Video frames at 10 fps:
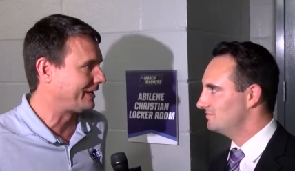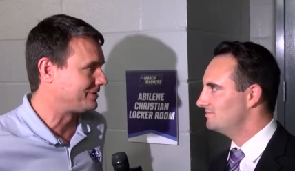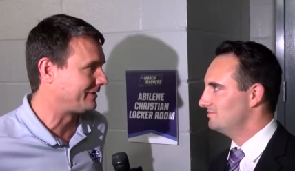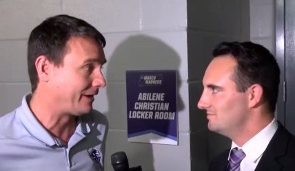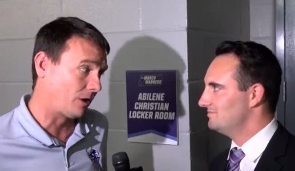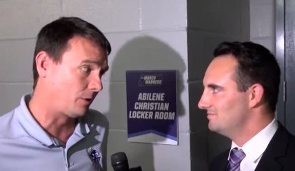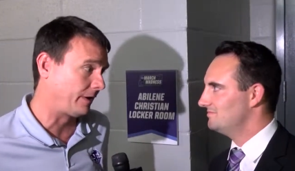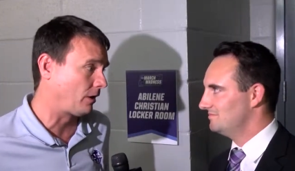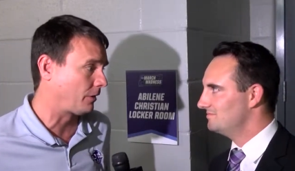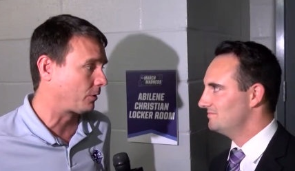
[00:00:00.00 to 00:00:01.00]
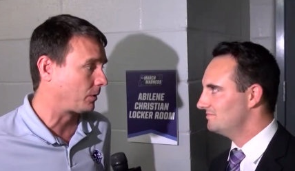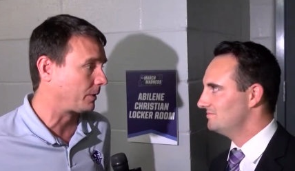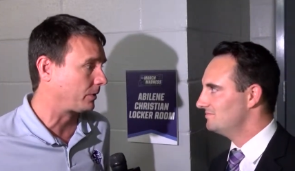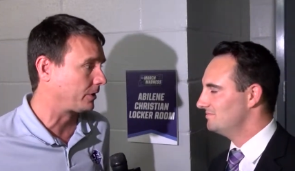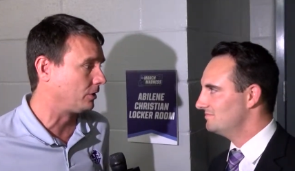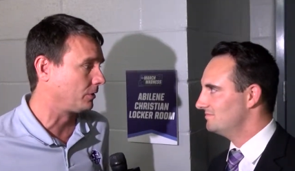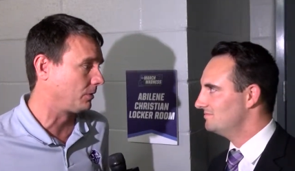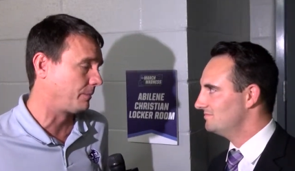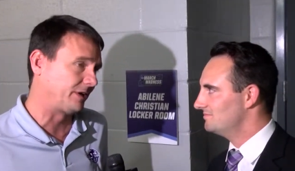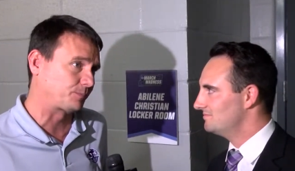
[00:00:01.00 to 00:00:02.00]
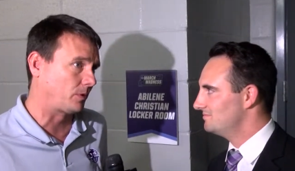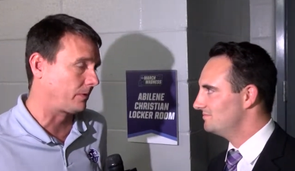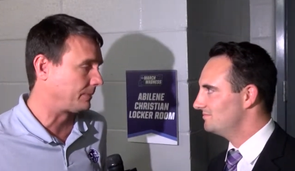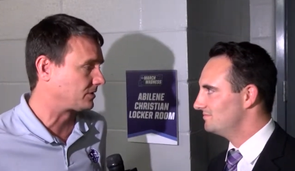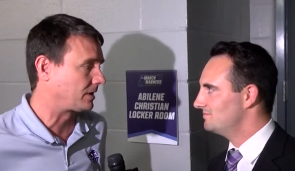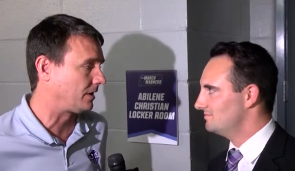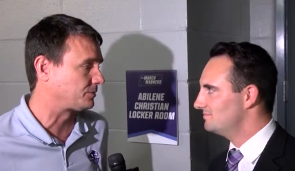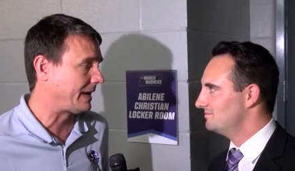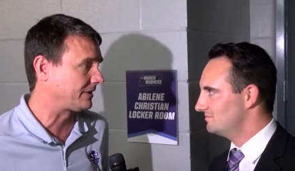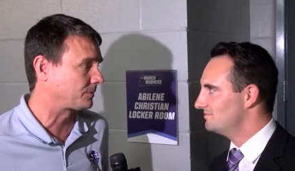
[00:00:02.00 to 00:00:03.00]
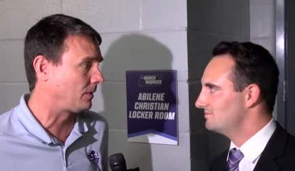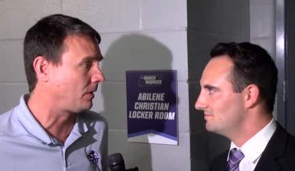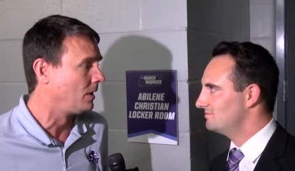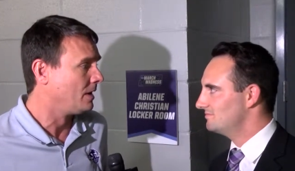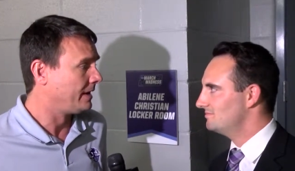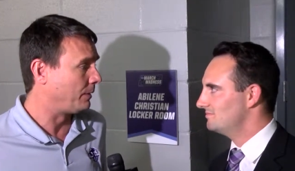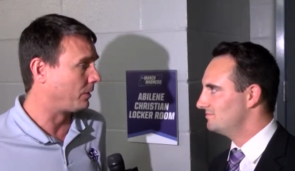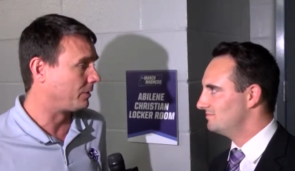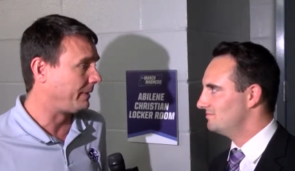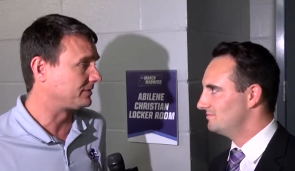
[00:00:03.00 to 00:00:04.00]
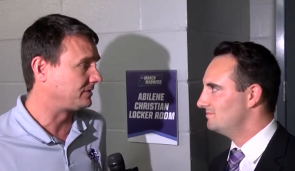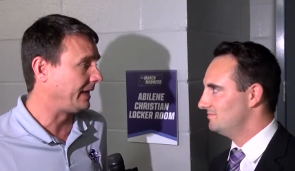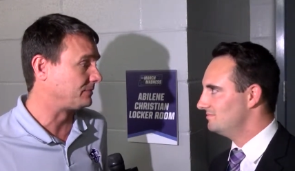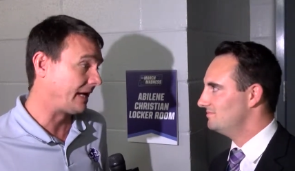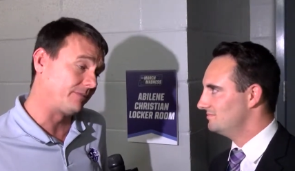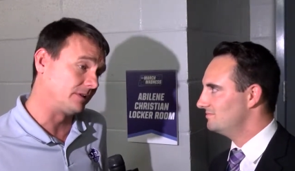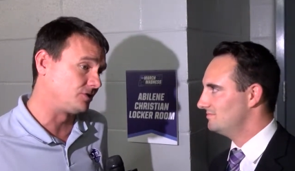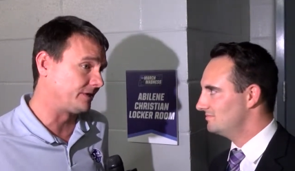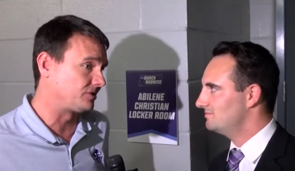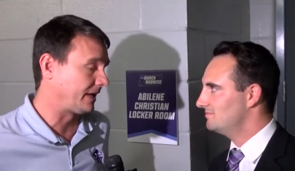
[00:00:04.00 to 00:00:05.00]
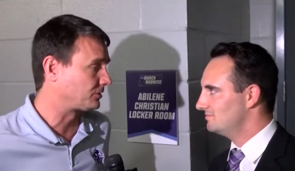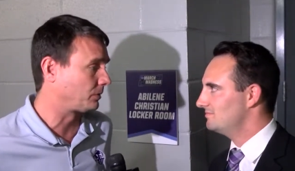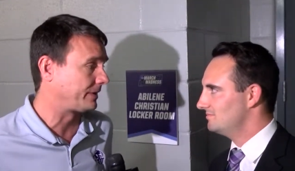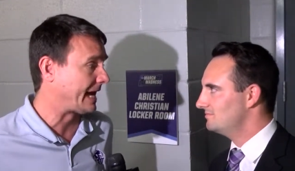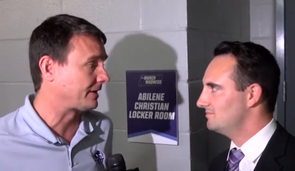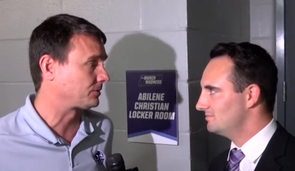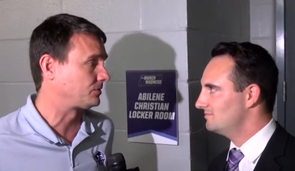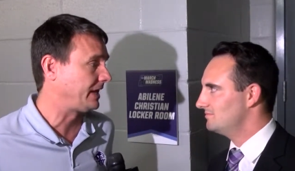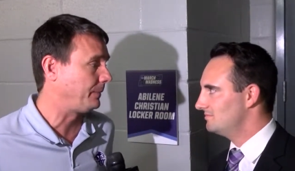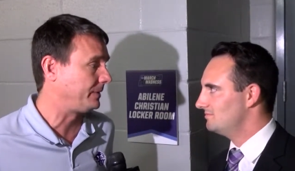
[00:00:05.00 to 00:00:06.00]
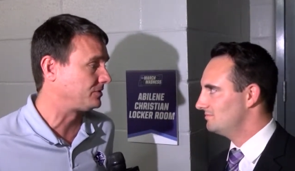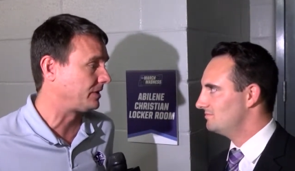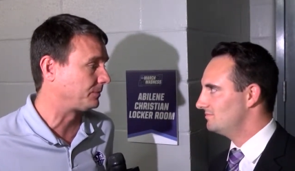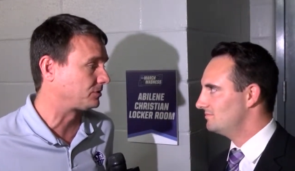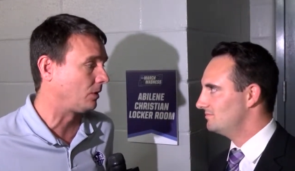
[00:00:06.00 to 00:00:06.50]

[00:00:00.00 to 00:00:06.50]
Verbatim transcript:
Speaker 1: changing. They are who they are. They're really, really good. They're one of the best programs in college basketball and one of the best teams. They have a legit chance to win the national championship.